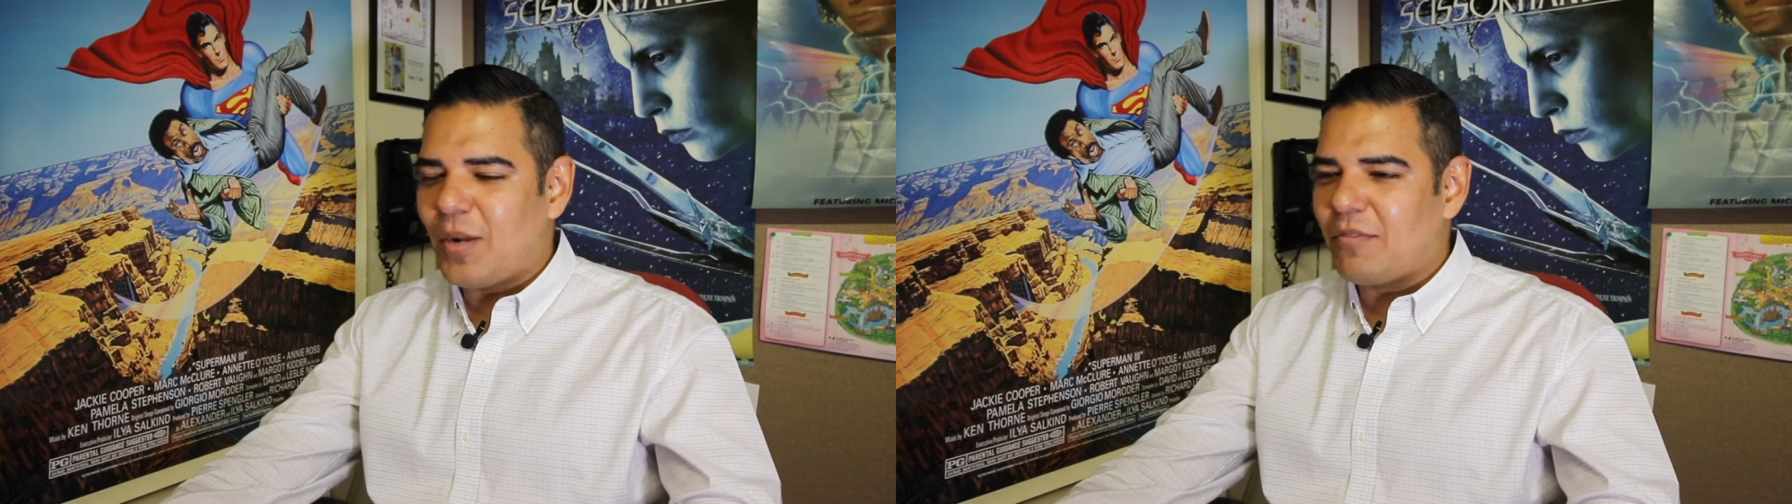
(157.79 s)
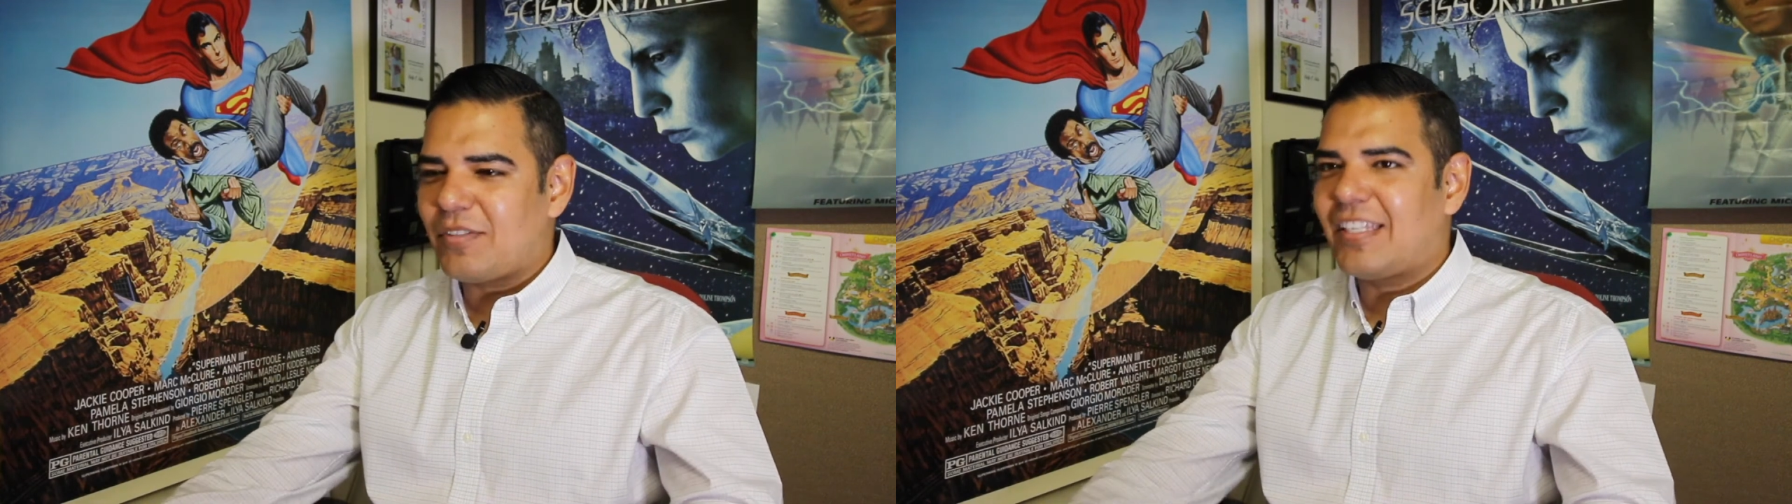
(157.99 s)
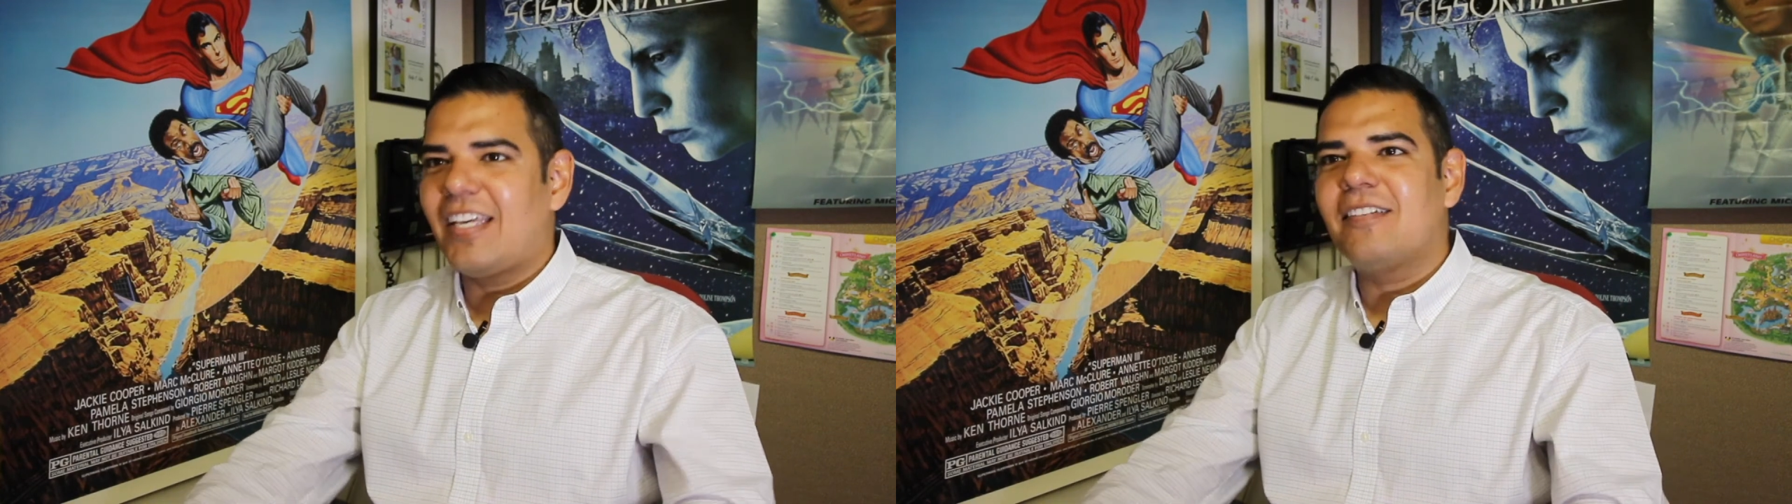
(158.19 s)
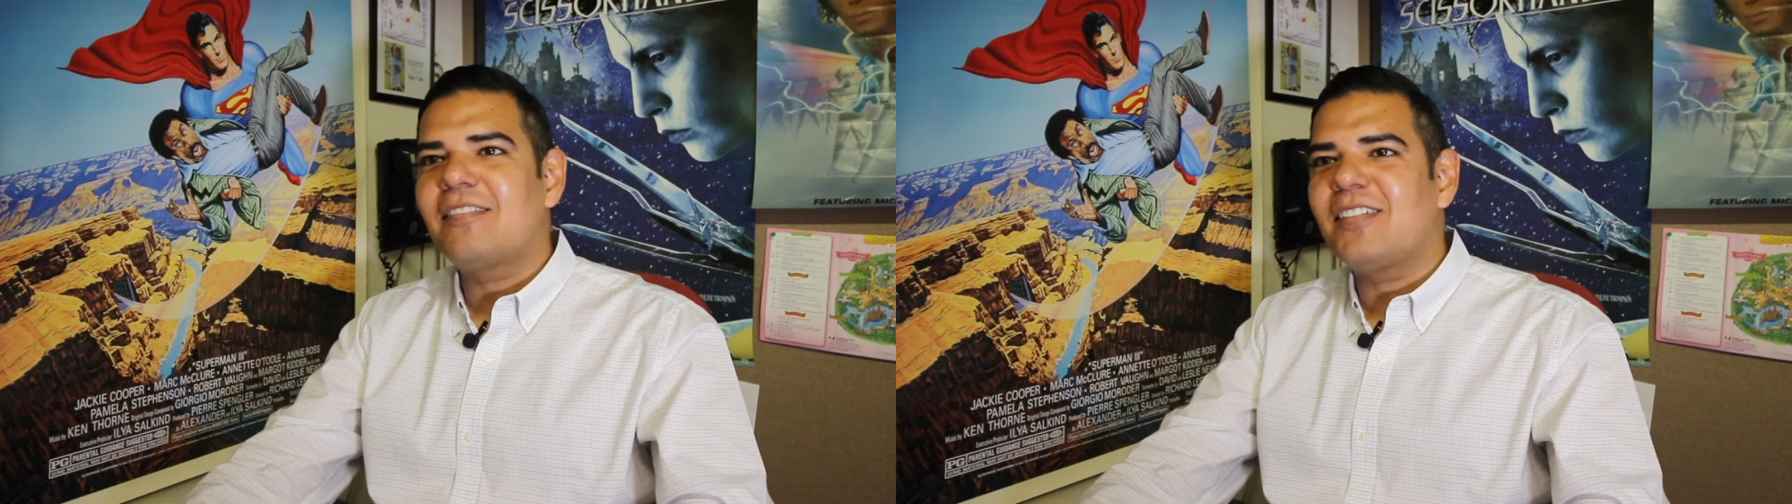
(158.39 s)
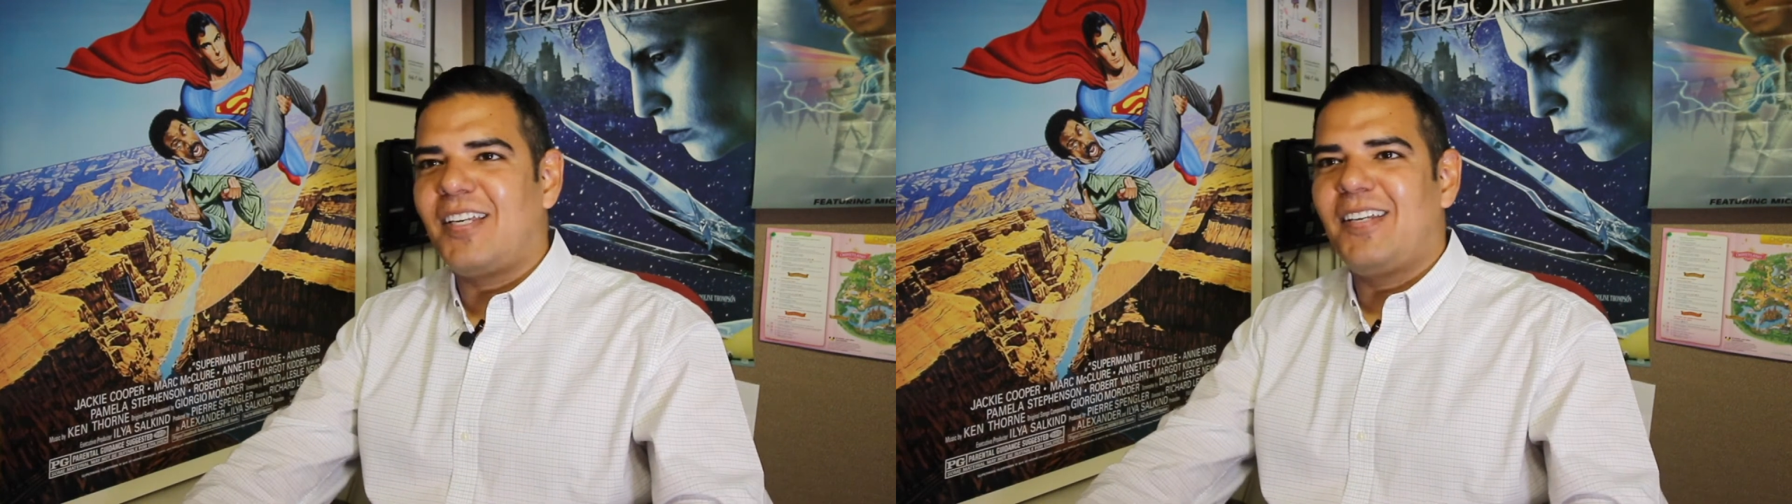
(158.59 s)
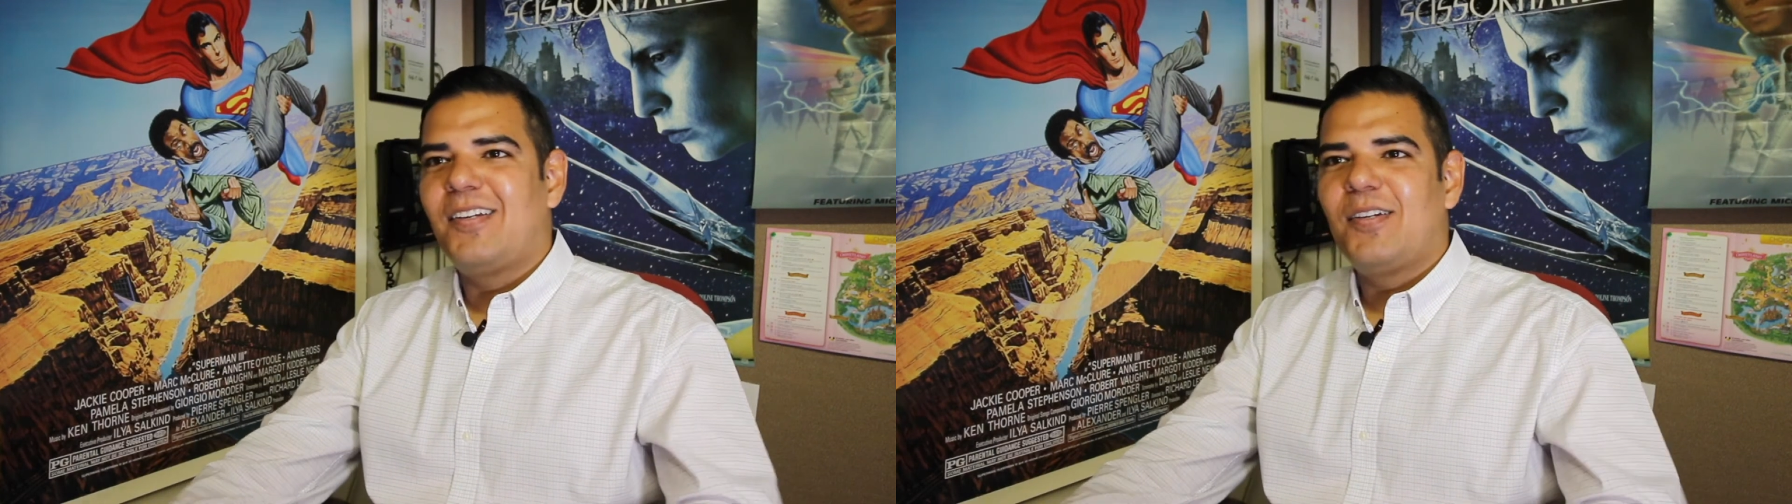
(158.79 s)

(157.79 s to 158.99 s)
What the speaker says: when I was a kid to see